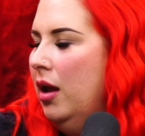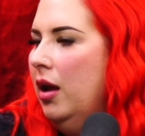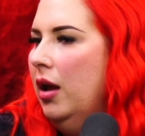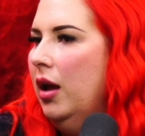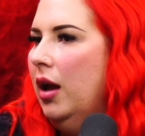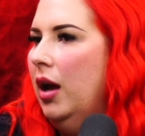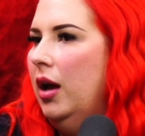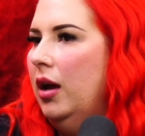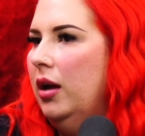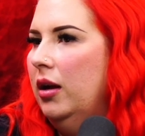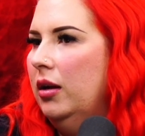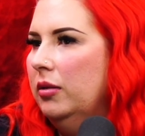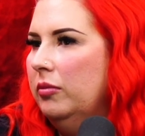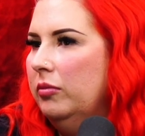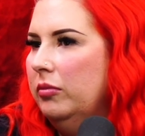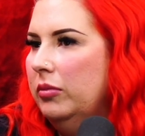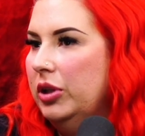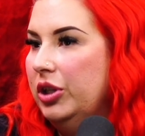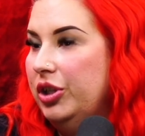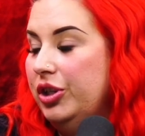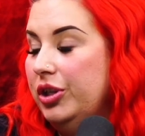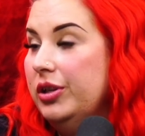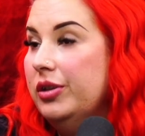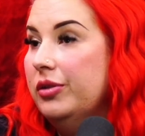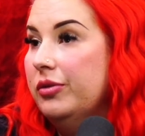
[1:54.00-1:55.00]
But
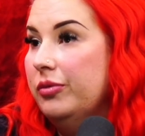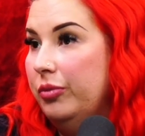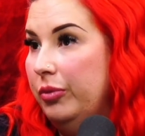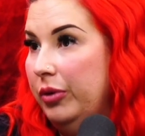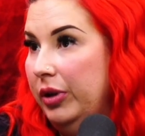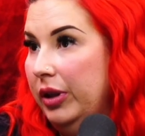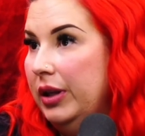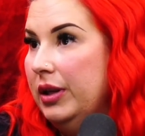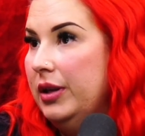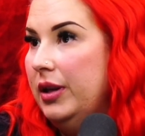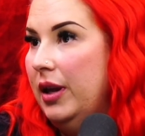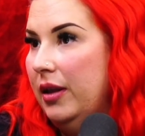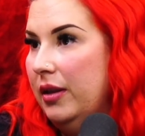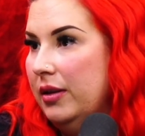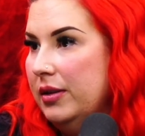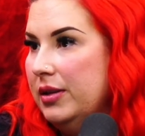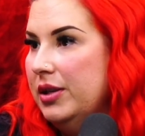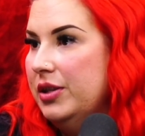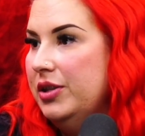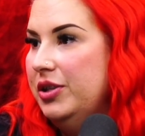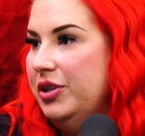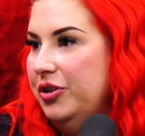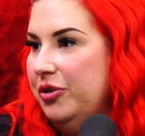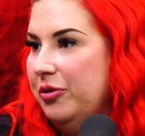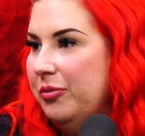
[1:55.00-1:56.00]
she's really
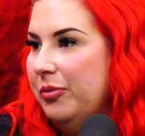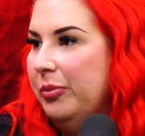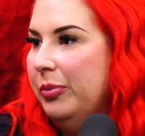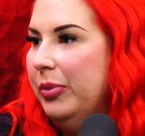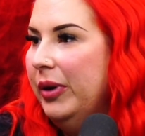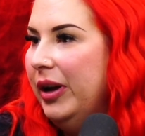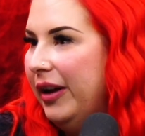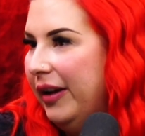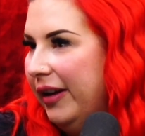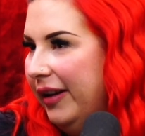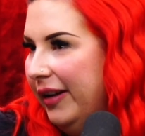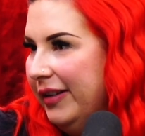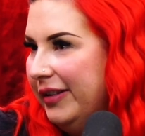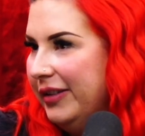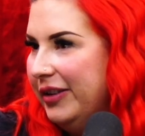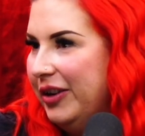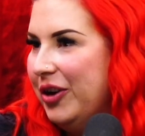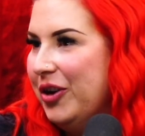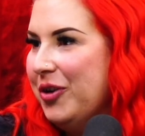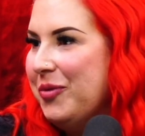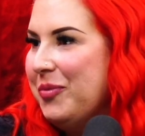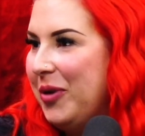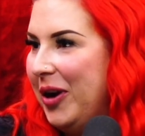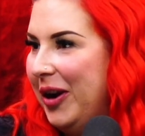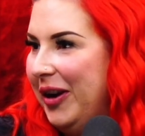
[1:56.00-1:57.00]
talented too. But
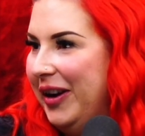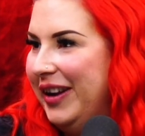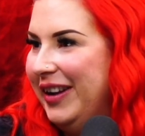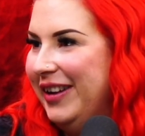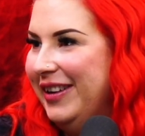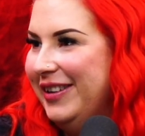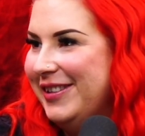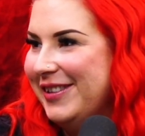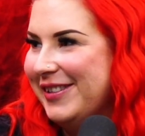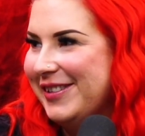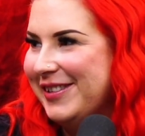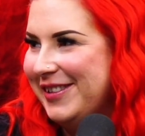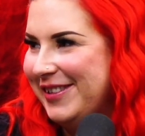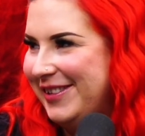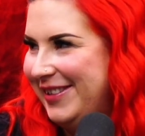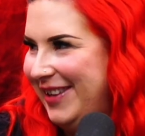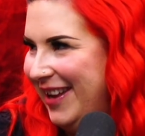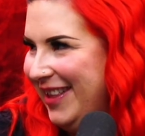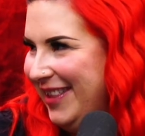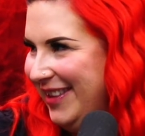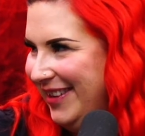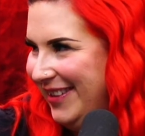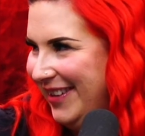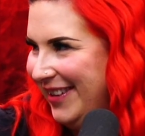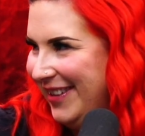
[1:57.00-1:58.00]
you're probably just as
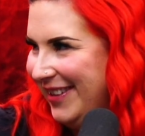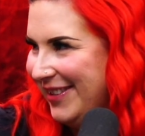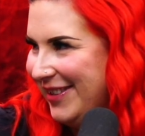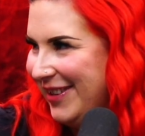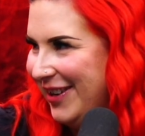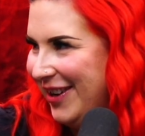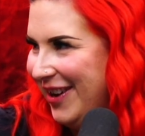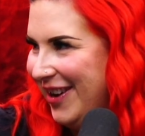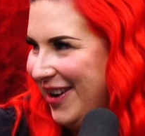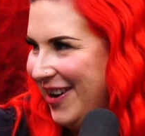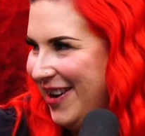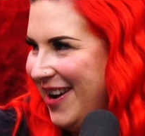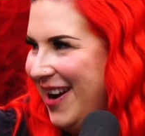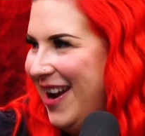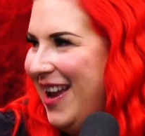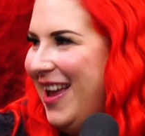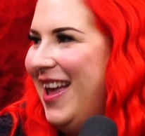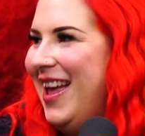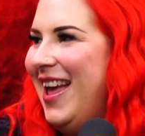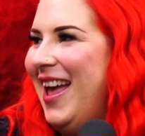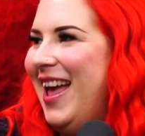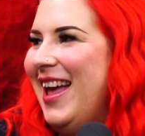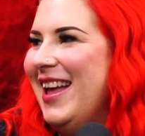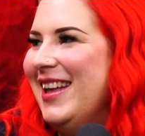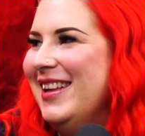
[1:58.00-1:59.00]
talented as her.
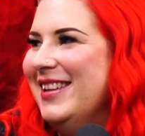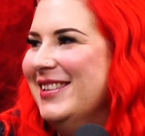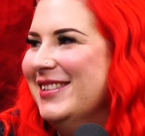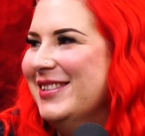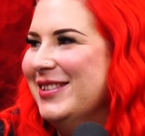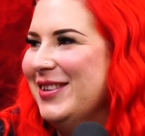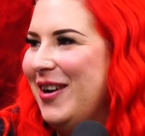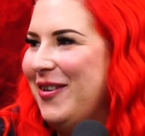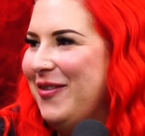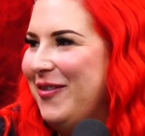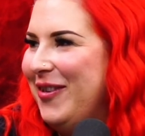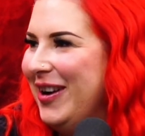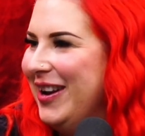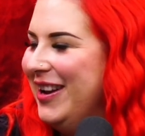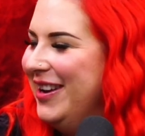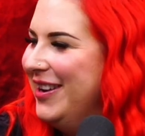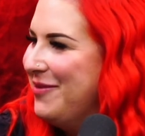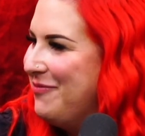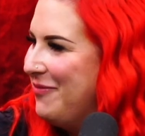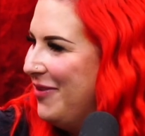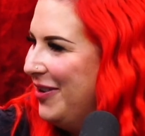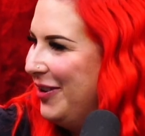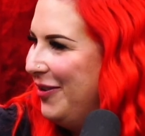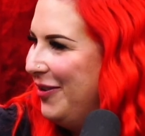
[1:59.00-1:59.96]
Mm-hmm. And so I wanted to bring you